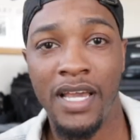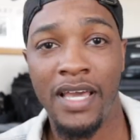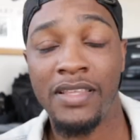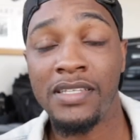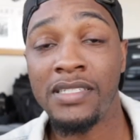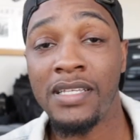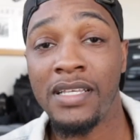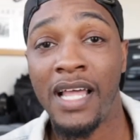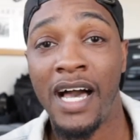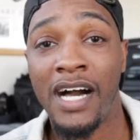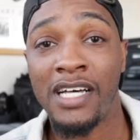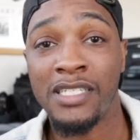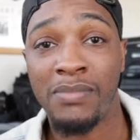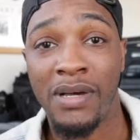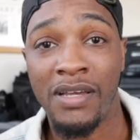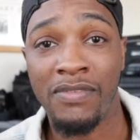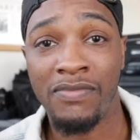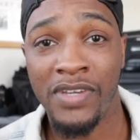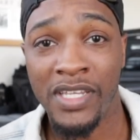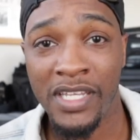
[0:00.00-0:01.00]
And this allows
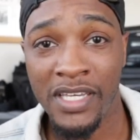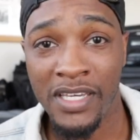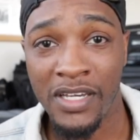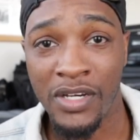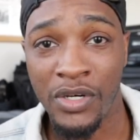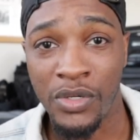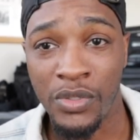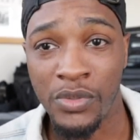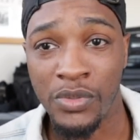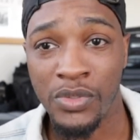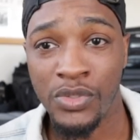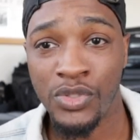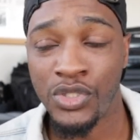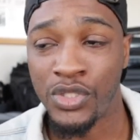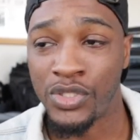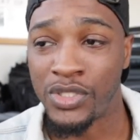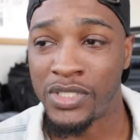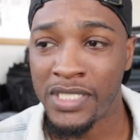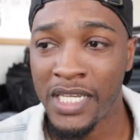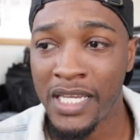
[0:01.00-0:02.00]
my video
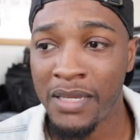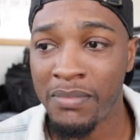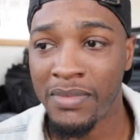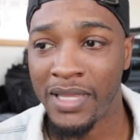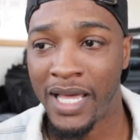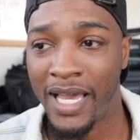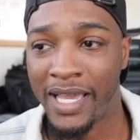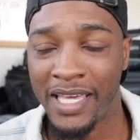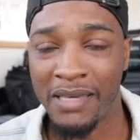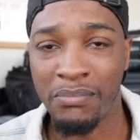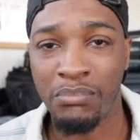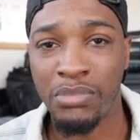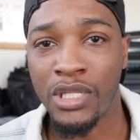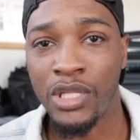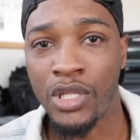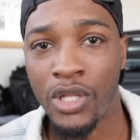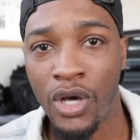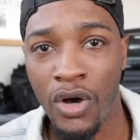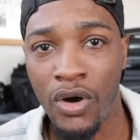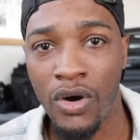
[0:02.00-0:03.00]
to seem like it
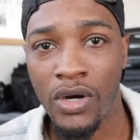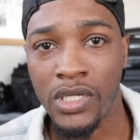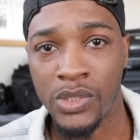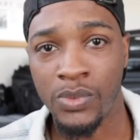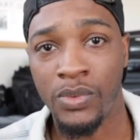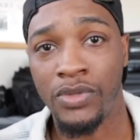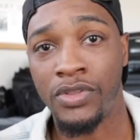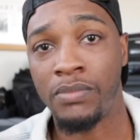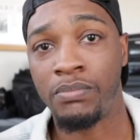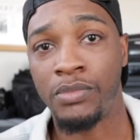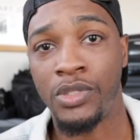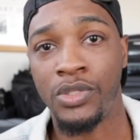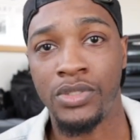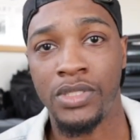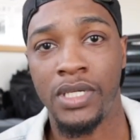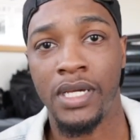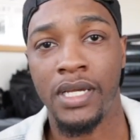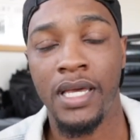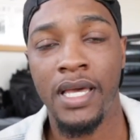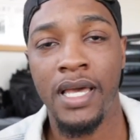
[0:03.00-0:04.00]
belongs with the
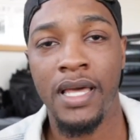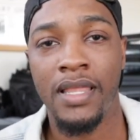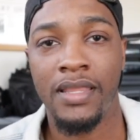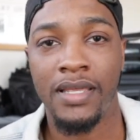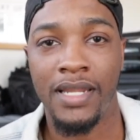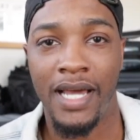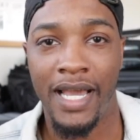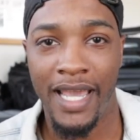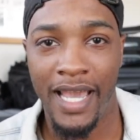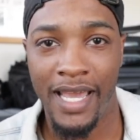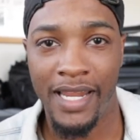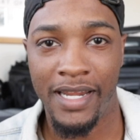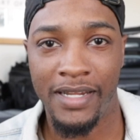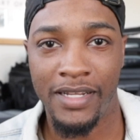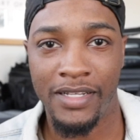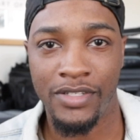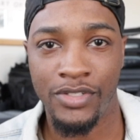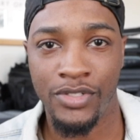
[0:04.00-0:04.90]
music that I edited